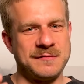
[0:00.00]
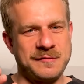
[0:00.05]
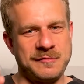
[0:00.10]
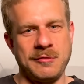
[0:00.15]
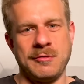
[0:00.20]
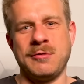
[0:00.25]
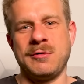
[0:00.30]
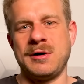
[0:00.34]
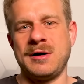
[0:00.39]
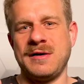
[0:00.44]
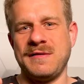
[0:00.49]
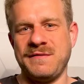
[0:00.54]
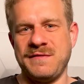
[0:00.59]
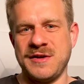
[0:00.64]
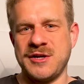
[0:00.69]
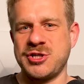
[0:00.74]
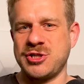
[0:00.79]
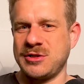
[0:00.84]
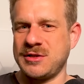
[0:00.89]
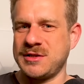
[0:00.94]
for
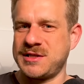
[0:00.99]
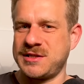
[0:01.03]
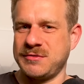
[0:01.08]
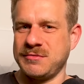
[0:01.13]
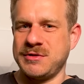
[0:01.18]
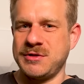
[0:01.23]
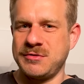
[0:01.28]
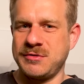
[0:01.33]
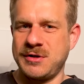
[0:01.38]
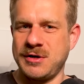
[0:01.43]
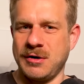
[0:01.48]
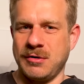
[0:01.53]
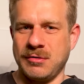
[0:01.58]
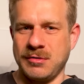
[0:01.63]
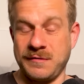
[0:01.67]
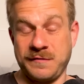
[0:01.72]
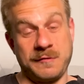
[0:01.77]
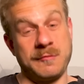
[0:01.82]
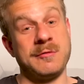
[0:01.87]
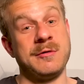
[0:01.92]
Visual Studio
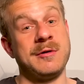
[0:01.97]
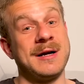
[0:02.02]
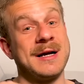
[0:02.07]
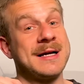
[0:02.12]
Code for